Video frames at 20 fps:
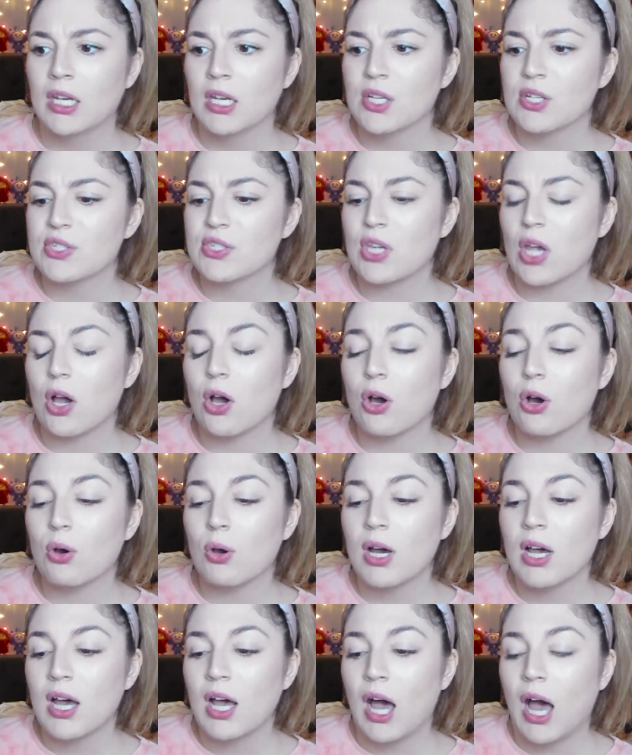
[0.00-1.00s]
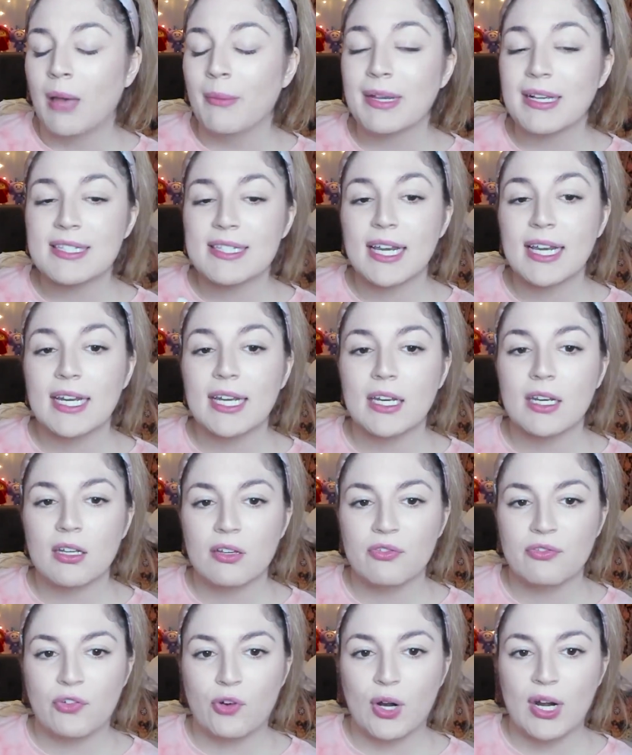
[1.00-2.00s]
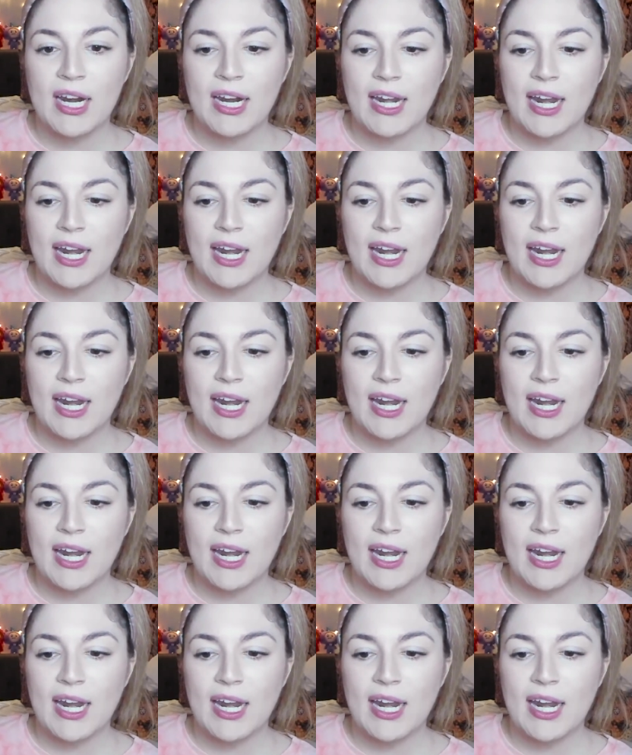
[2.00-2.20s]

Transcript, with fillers: So I'm excited for it.